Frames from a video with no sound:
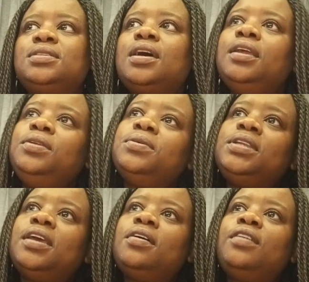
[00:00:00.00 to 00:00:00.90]
starting your
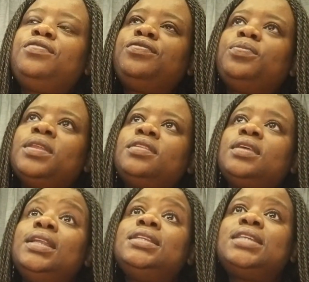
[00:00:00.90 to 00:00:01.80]
day off
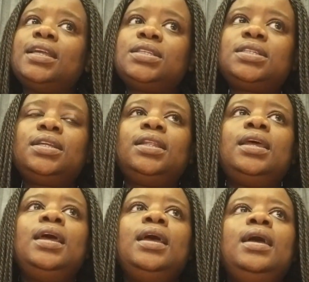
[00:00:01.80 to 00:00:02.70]
with intention.